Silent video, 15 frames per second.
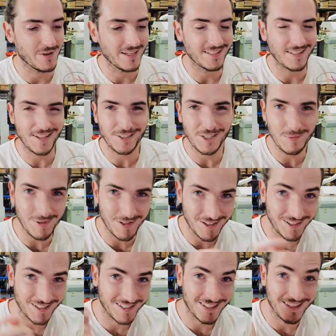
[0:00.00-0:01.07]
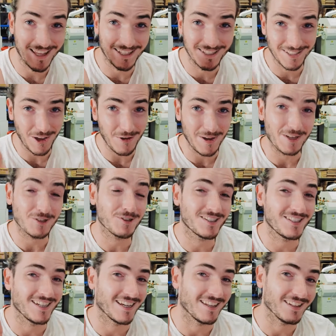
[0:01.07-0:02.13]
weeks, and that's just because they're so
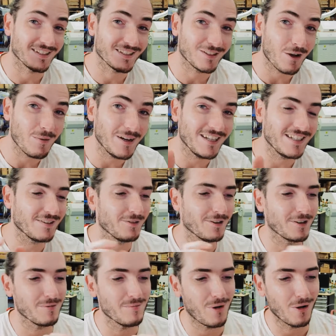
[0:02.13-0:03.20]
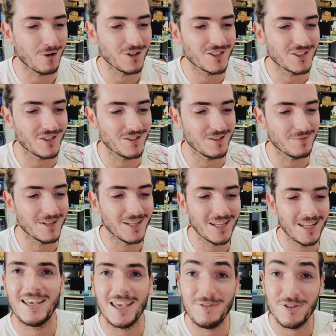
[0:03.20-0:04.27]
interesting and there's so many different components to them.
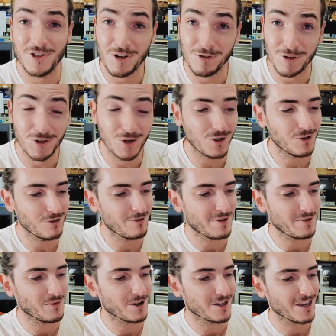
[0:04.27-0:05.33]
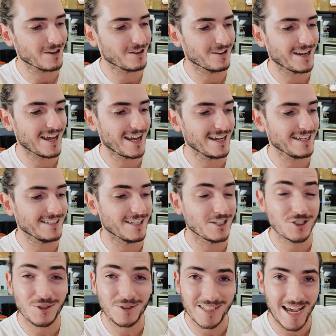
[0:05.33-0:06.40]
If you don't recall, we've been working on a
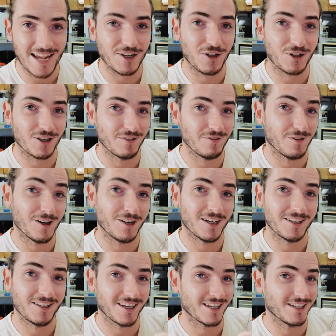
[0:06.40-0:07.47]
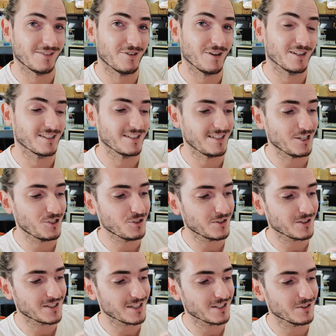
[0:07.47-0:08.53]
digital to analog converter that converts digital
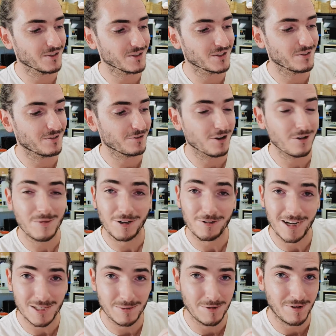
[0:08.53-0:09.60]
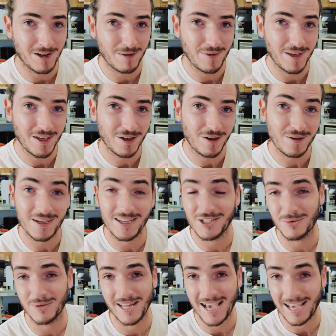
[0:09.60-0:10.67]
signals from a Raspberry Pi Pico
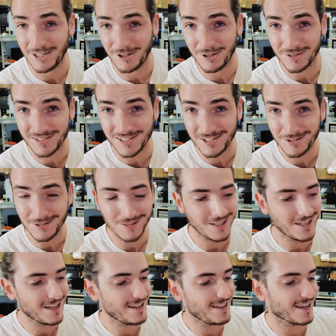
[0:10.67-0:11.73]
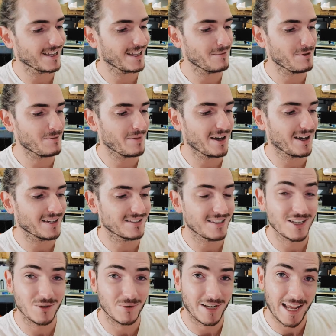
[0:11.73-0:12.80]
into an analog signal that can then be passed
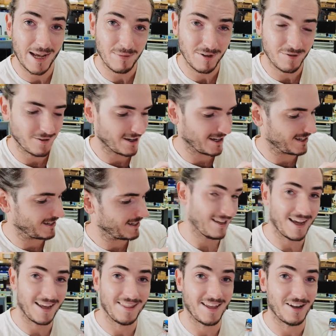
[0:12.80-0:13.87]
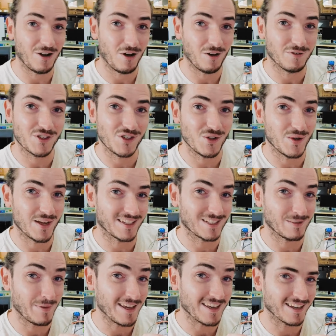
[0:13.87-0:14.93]
into an amplifier and then off to a
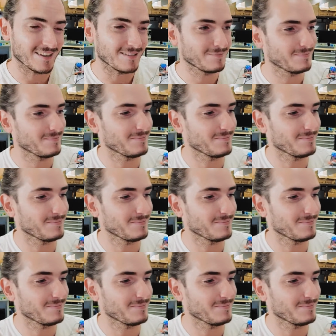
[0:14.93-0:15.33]
speaker.